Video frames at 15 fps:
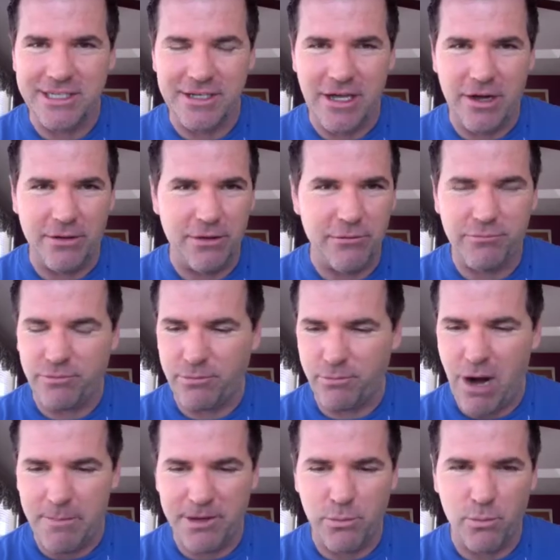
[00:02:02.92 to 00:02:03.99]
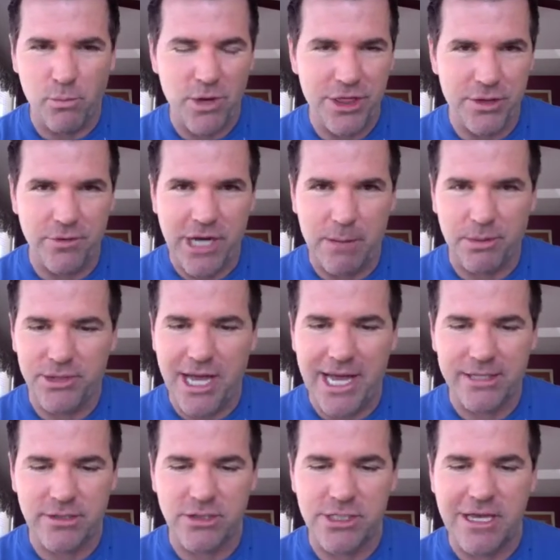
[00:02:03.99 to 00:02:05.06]
you've probably went through a couple
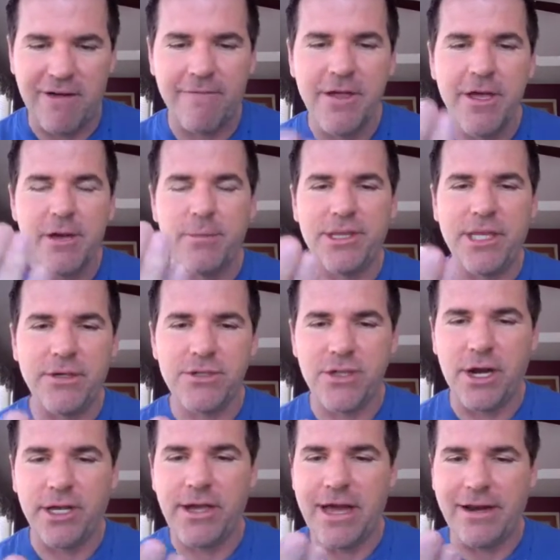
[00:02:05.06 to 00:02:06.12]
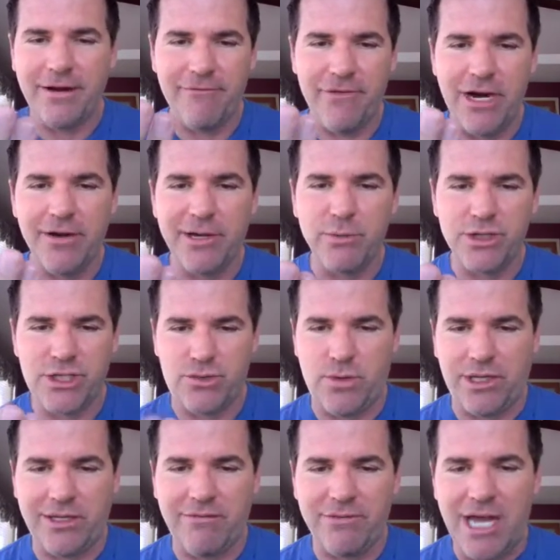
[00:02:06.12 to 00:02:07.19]
diets yourself, but they start you on a very
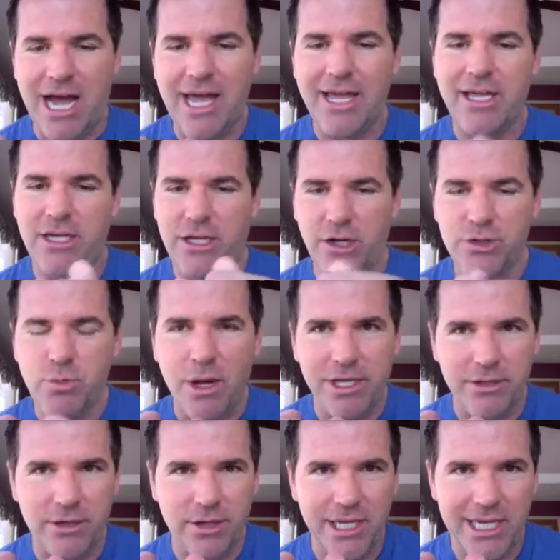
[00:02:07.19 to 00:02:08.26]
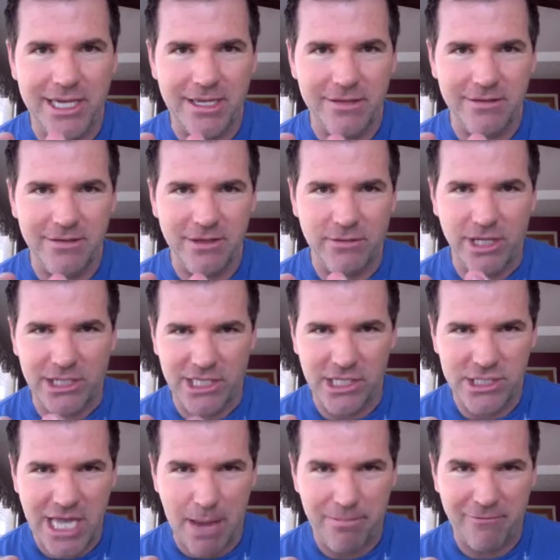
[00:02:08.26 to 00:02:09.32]
restrictive diet. Here's what you eat. You eat
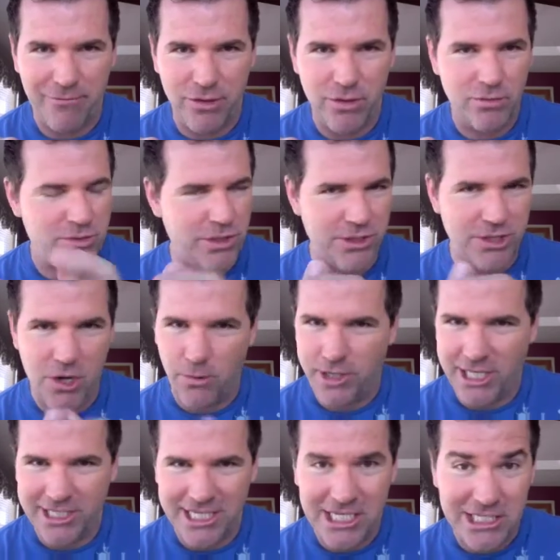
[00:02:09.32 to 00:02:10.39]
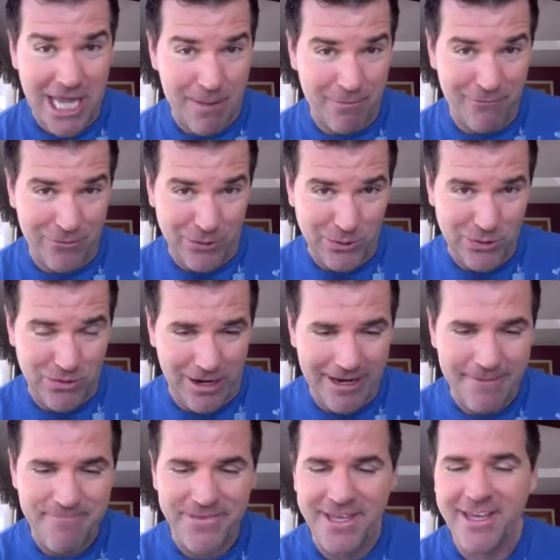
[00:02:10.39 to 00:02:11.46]
these type of foods. Don't eat these type of foods,
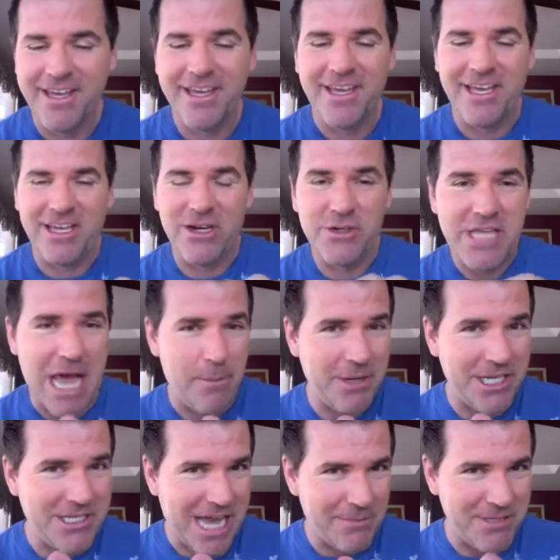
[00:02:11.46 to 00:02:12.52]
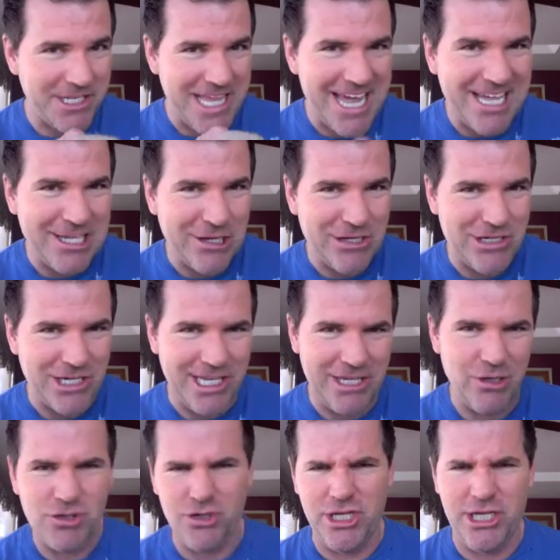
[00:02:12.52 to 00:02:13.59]
right? Here's how many times a day you should eat.
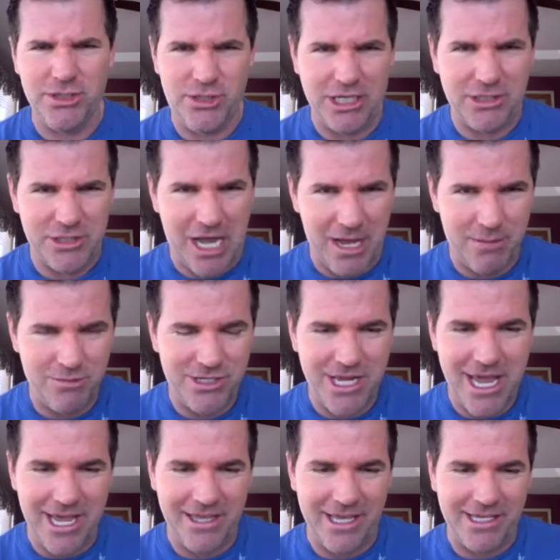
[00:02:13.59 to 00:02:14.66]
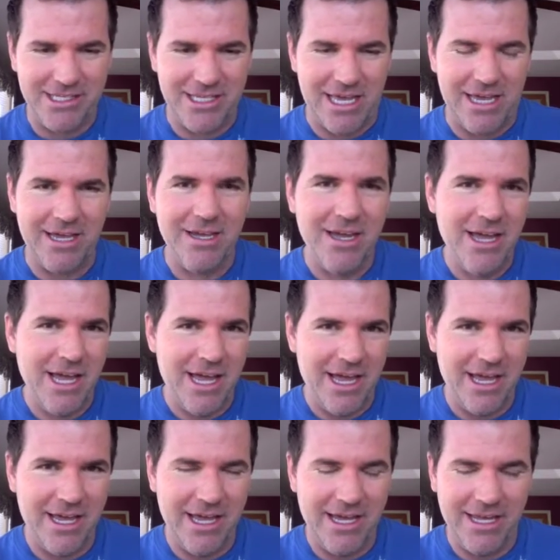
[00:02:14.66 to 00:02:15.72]
You should eat 6 times a day, they say.
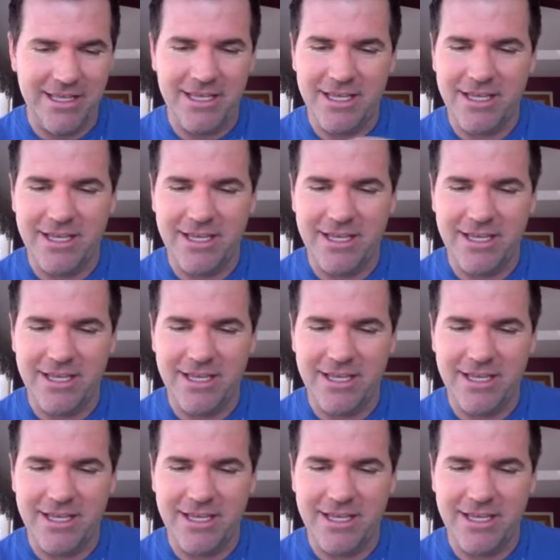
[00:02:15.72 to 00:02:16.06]
And